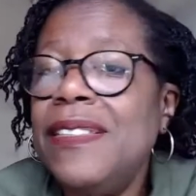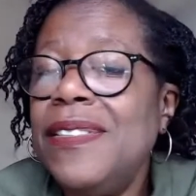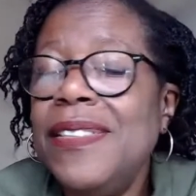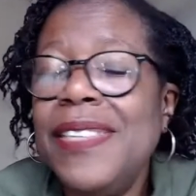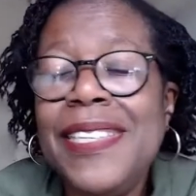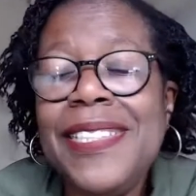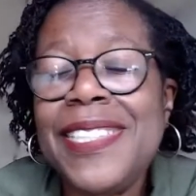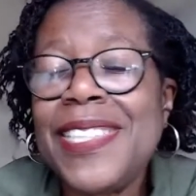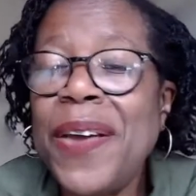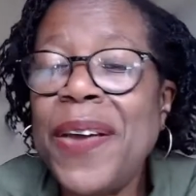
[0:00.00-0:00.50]

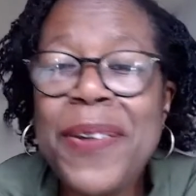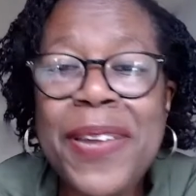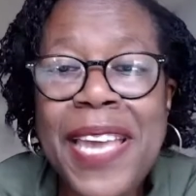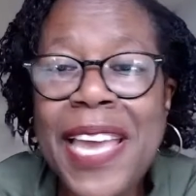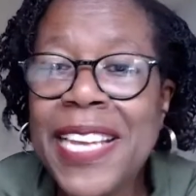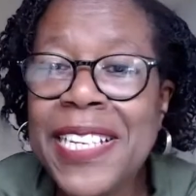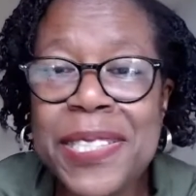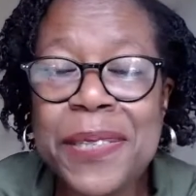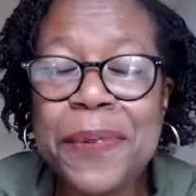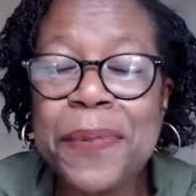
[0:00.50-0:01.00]
it's
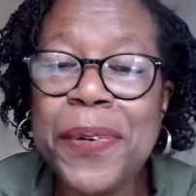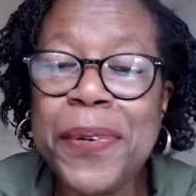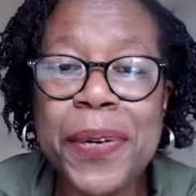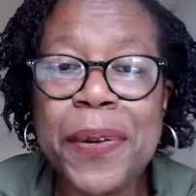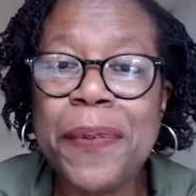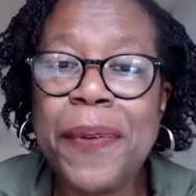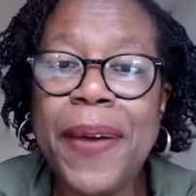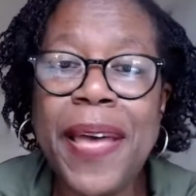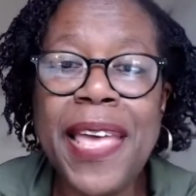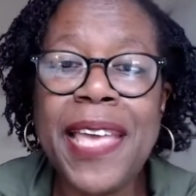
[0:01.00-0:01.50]
okay to
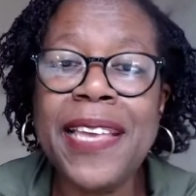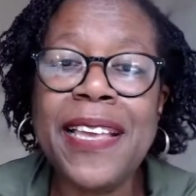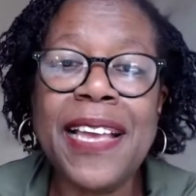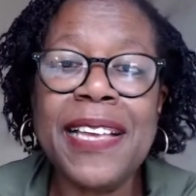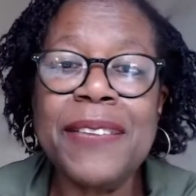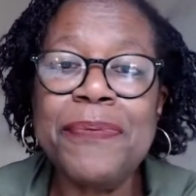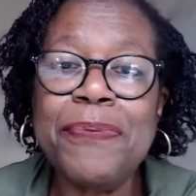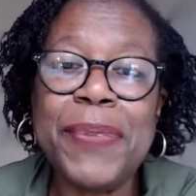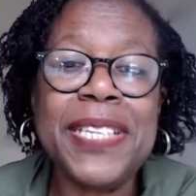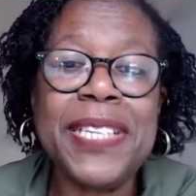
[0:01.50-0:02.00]
walk away
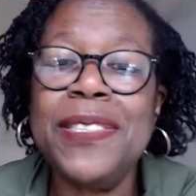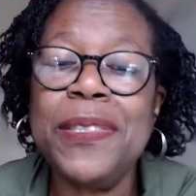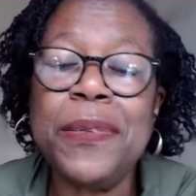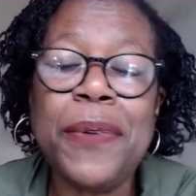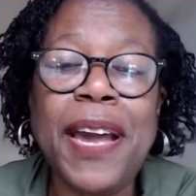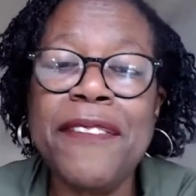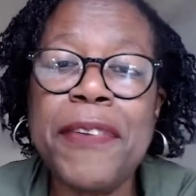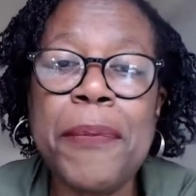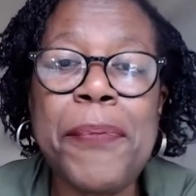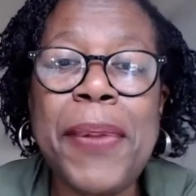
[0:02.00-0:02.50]
because
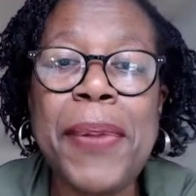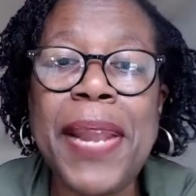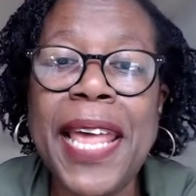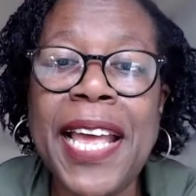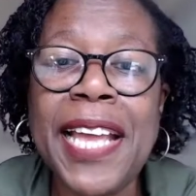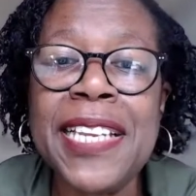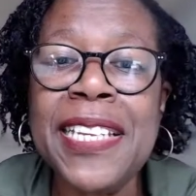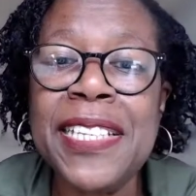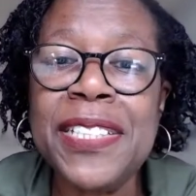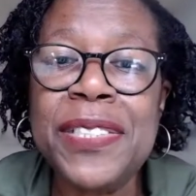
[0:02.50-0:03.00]
you have a
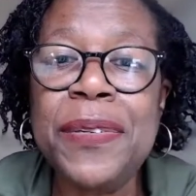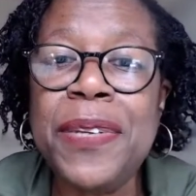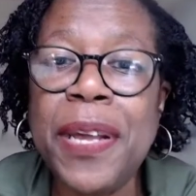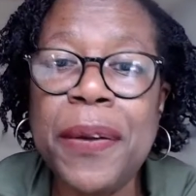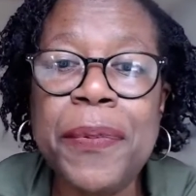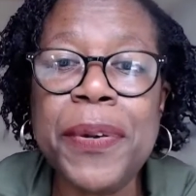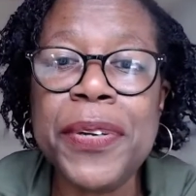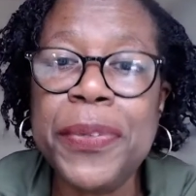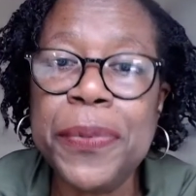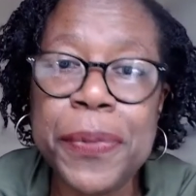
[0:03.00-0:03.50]
plan. You
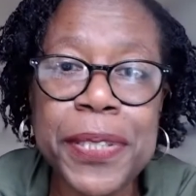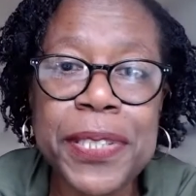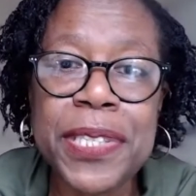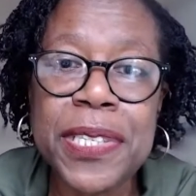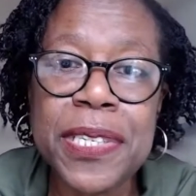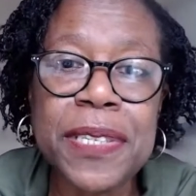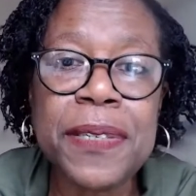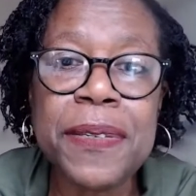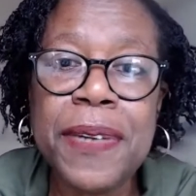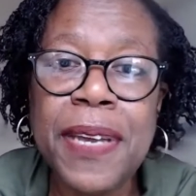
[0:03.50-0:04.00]
know what you will
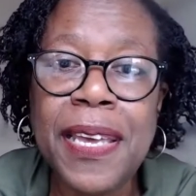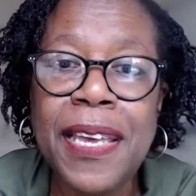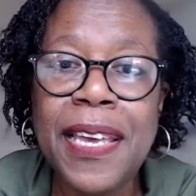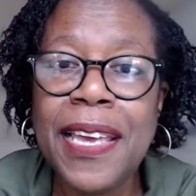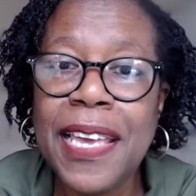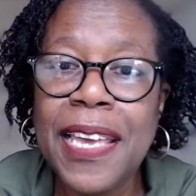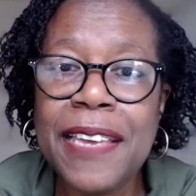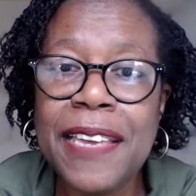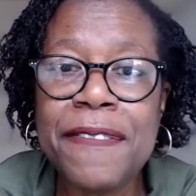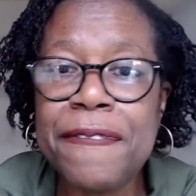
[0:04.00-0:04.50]
do.
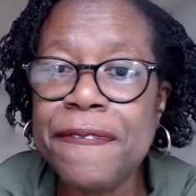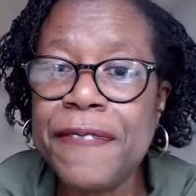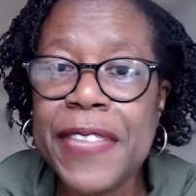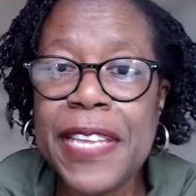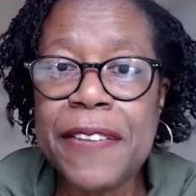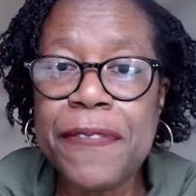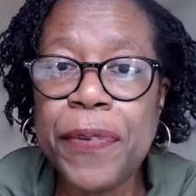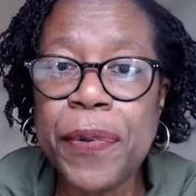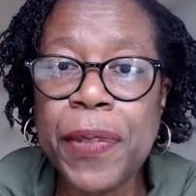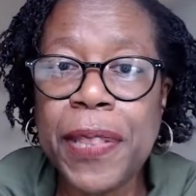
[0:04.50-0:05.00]

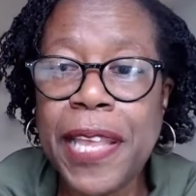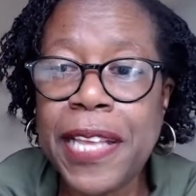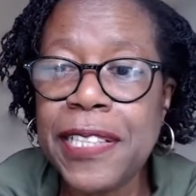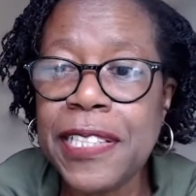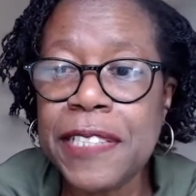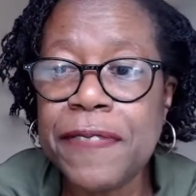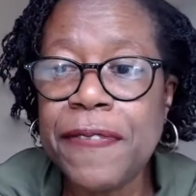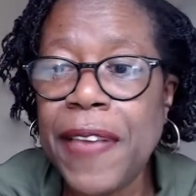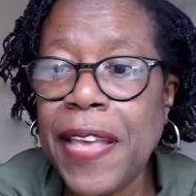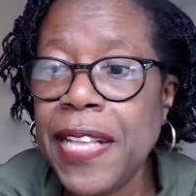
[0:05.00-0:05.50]
If all
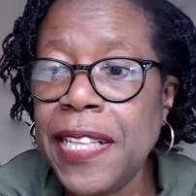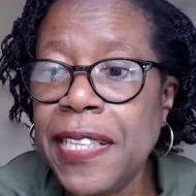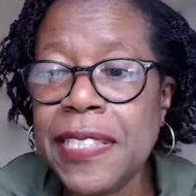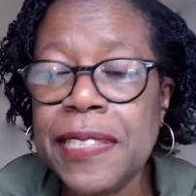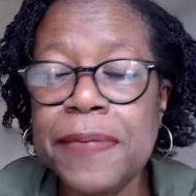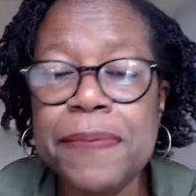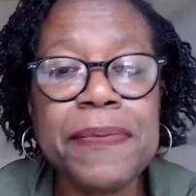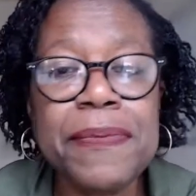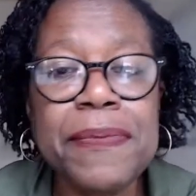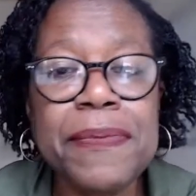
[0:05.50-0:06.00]
else fails,
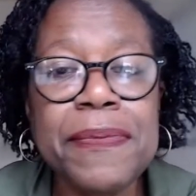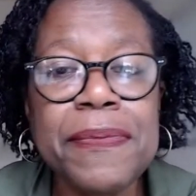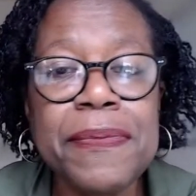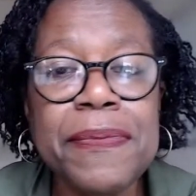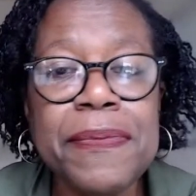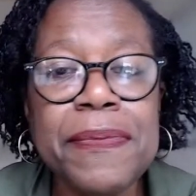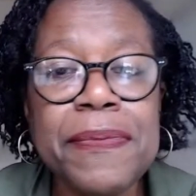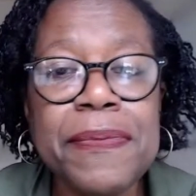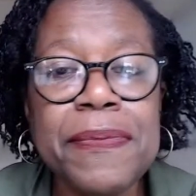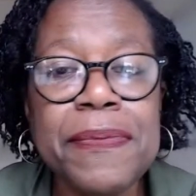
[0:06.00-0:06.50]

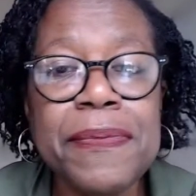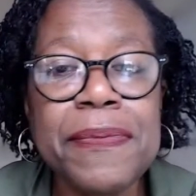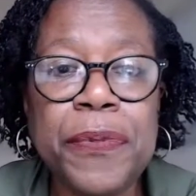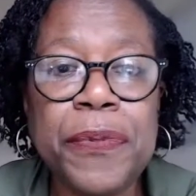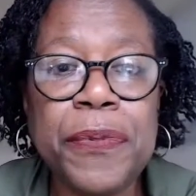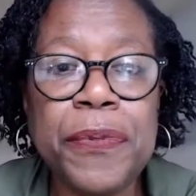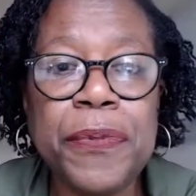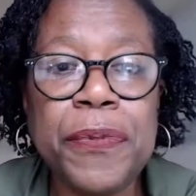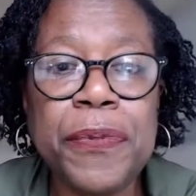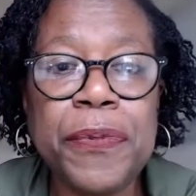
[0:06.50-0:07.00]
you
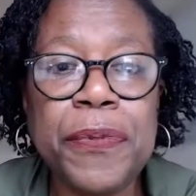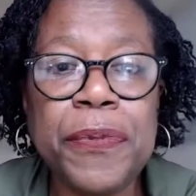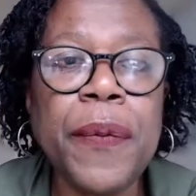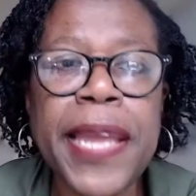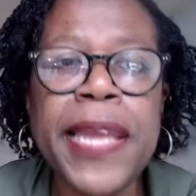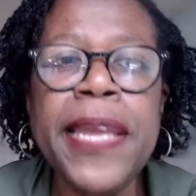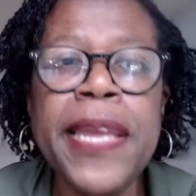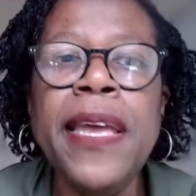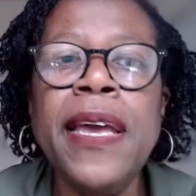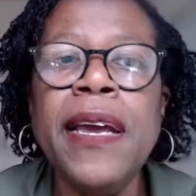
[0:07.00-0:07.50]
can walk
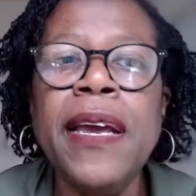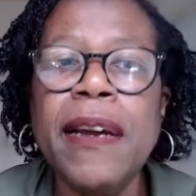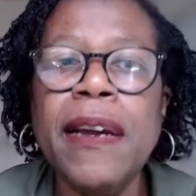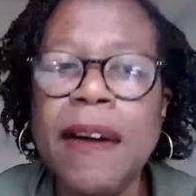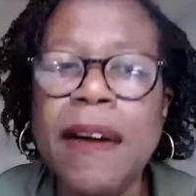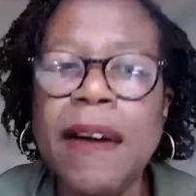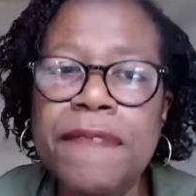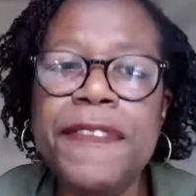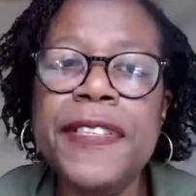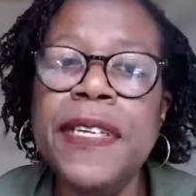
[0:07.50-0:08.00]
away
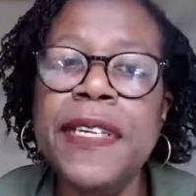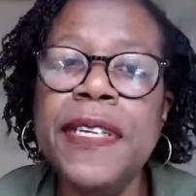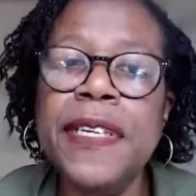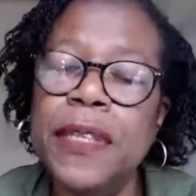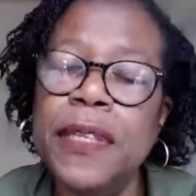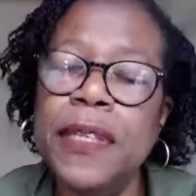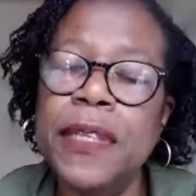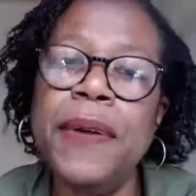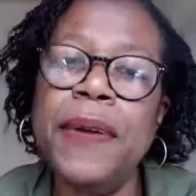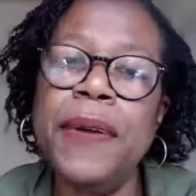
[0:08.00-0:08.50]

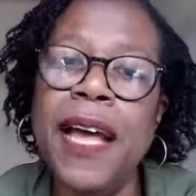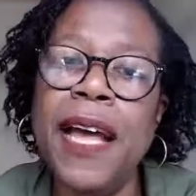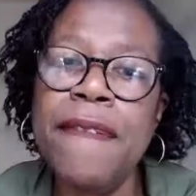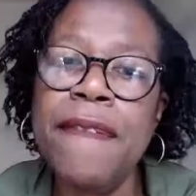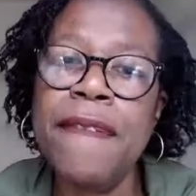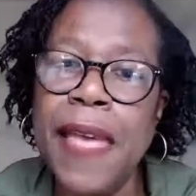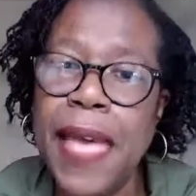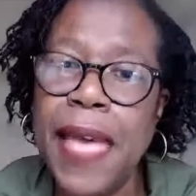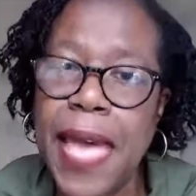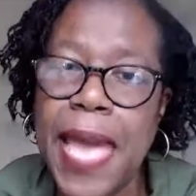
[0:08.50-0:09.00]
confident that you
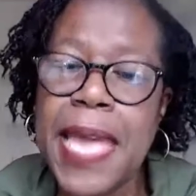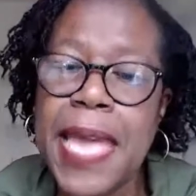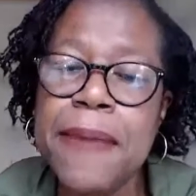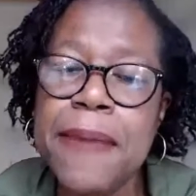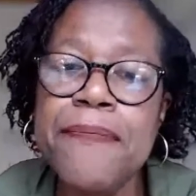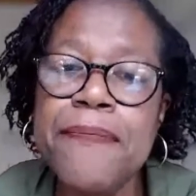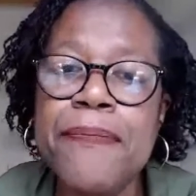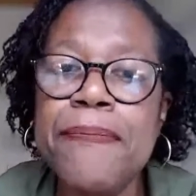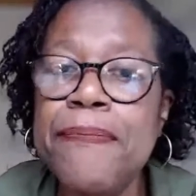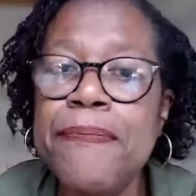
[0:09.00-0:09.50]
have
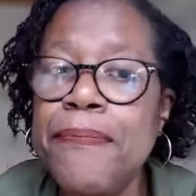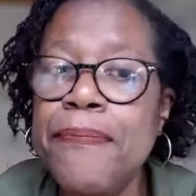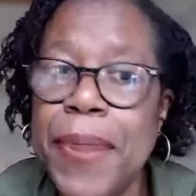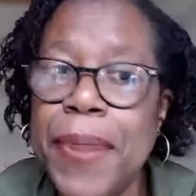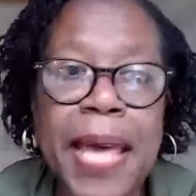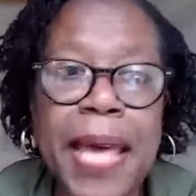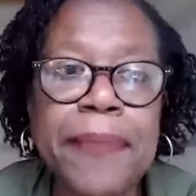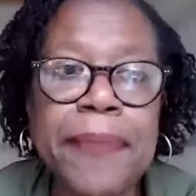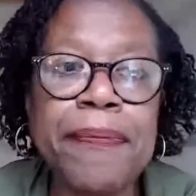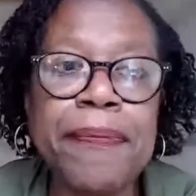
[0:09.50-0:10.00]
a
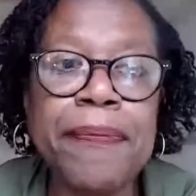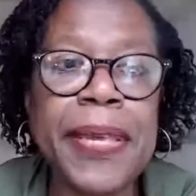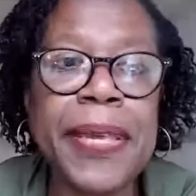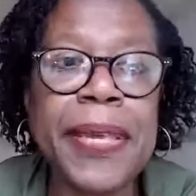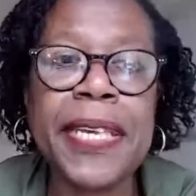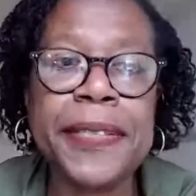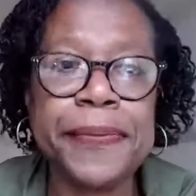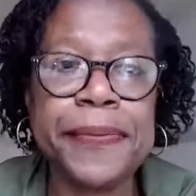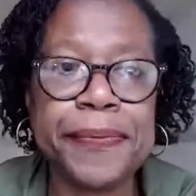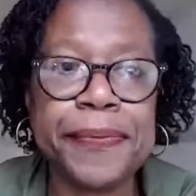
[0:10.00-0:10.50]
plan
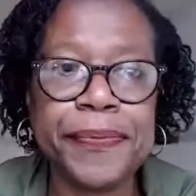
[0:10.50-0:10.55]
B.